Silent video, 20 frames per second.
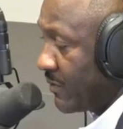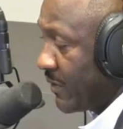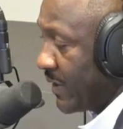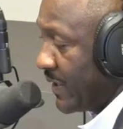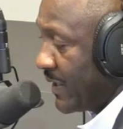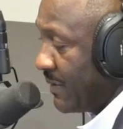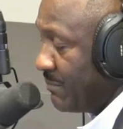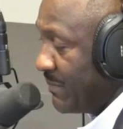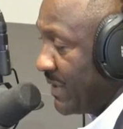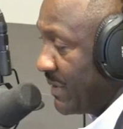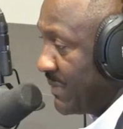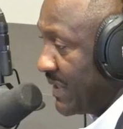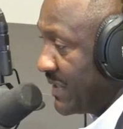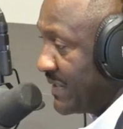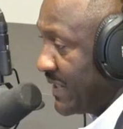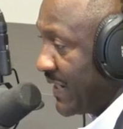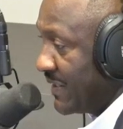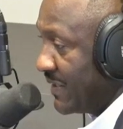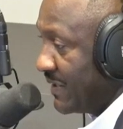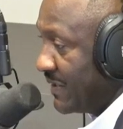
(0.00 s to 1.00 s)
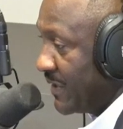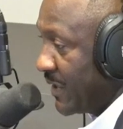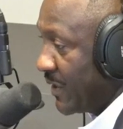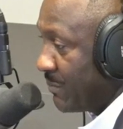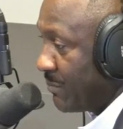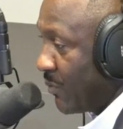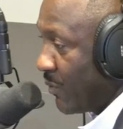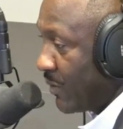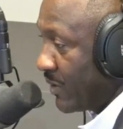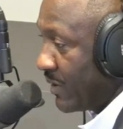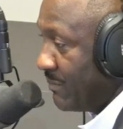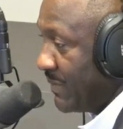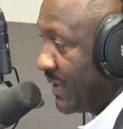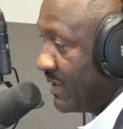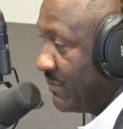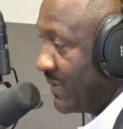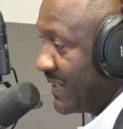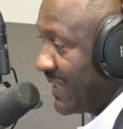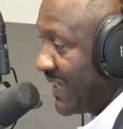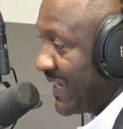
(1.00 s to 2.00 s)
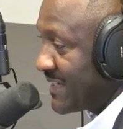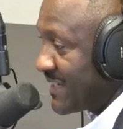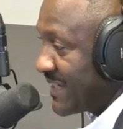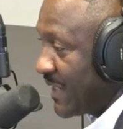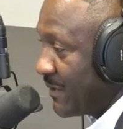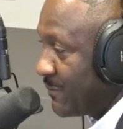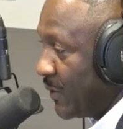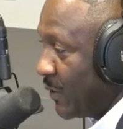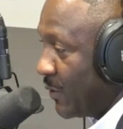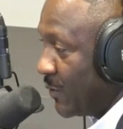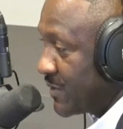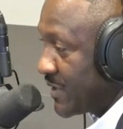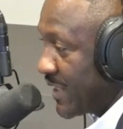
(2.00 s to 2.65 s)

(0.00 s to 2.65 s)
Grant, I met my dad in an airport. I met him at SFO,